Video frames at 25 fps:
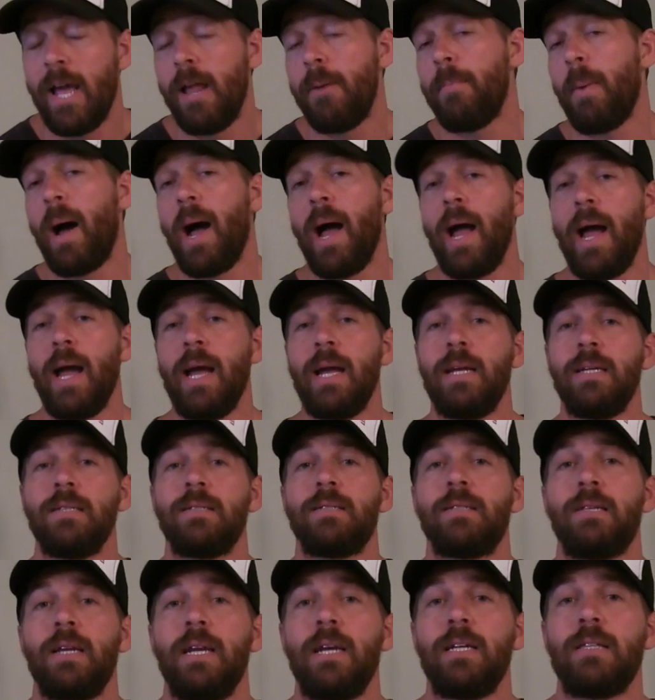In my
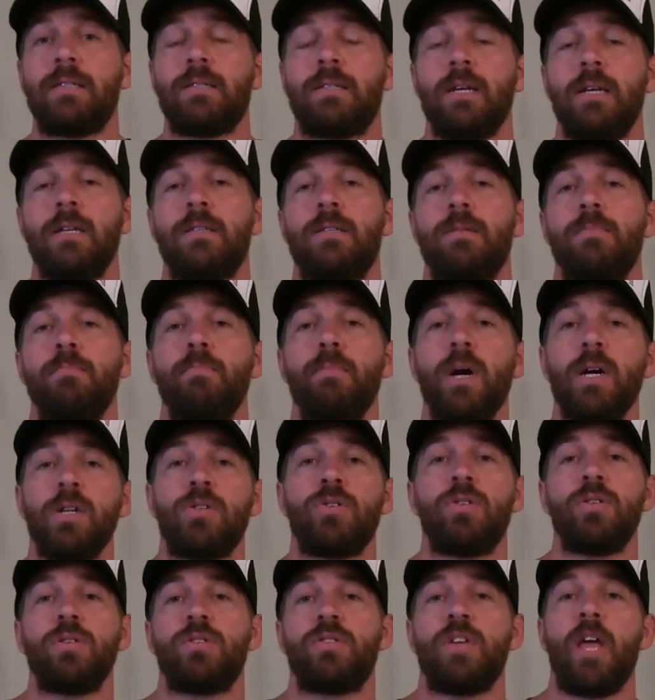eyes, it's, it's
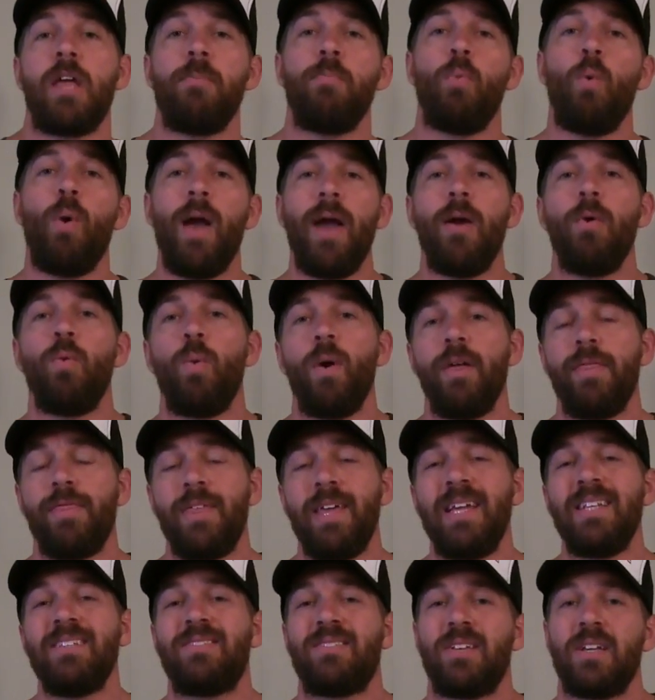much the same way
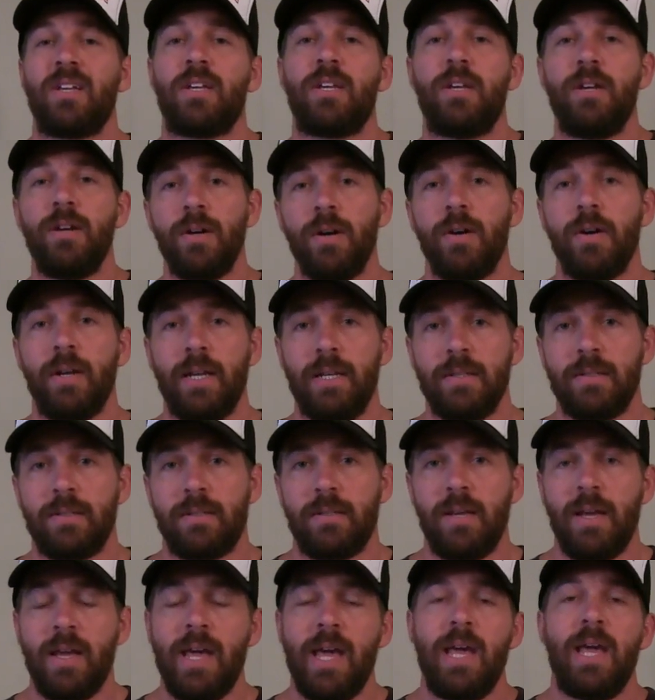with
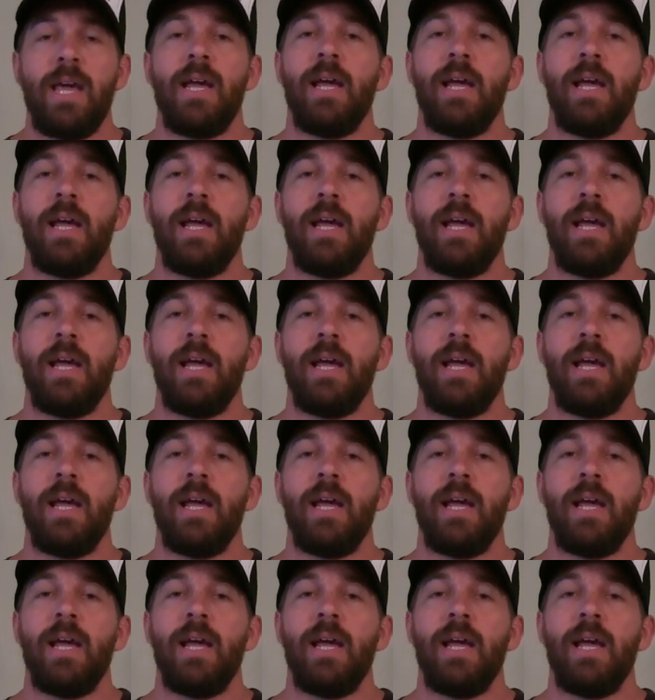insecurities.